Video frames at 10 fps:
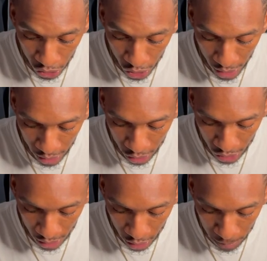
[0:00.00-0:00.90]
your
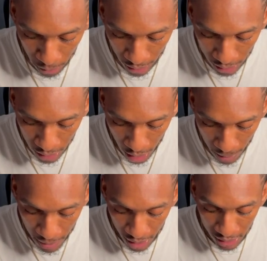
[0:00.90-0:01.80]
energy at this point in
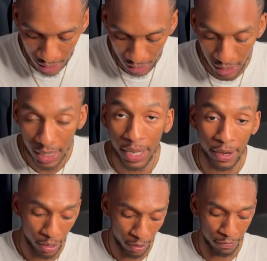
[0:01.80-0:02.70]
time. Taking
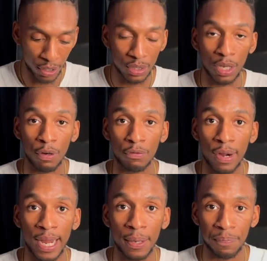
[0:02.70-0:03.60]
care of yourself,
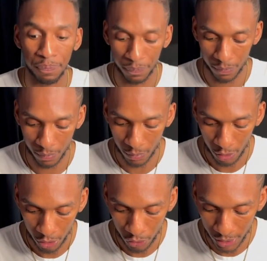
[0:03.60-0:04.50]
right?
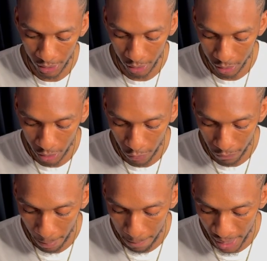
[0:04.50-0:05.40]
Treating yourself
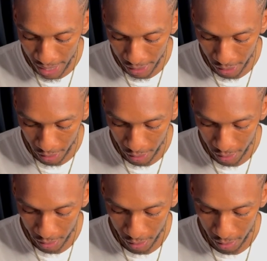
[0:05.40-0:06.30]
better,
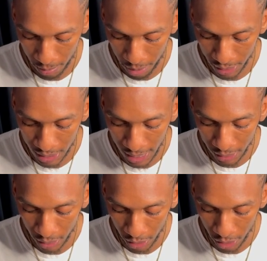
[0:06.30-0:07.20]

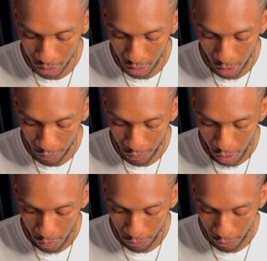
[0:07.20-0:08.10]
protecting yourself
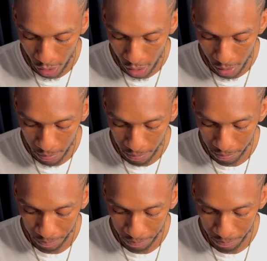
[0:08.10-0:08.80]
from